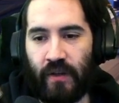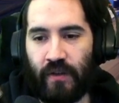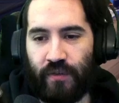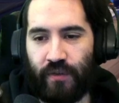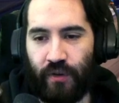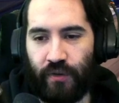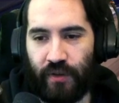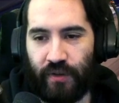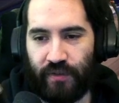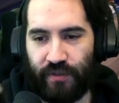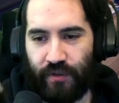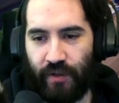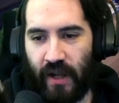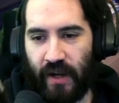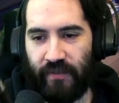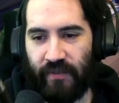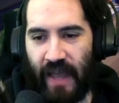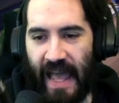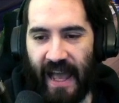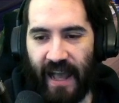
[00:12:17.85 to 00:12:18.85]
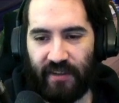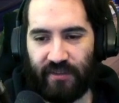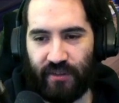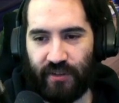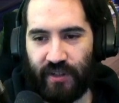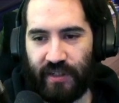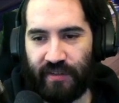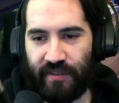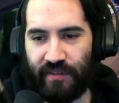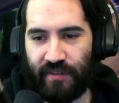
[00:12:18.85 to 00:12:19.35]
So there's a lot of
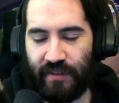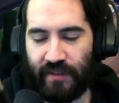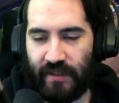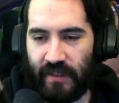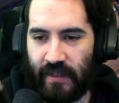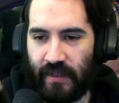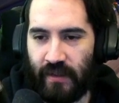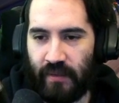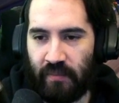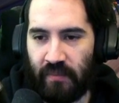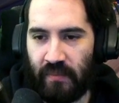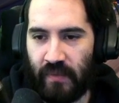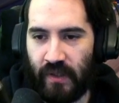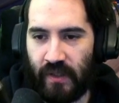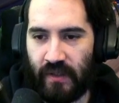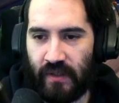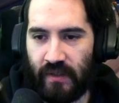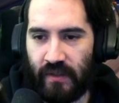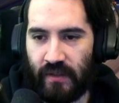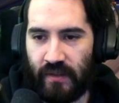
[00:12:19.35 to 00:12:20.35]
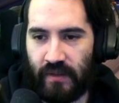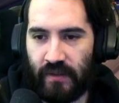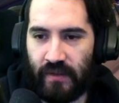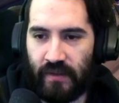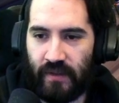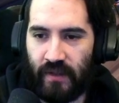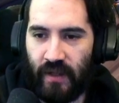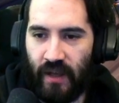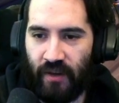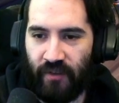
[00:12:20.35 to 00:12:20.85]
hazardous
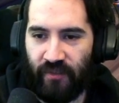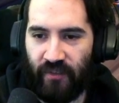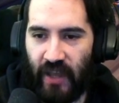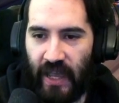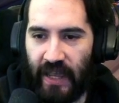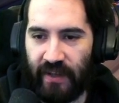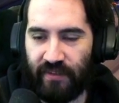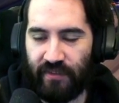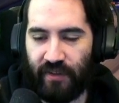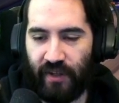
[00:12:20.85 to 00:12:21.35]
effects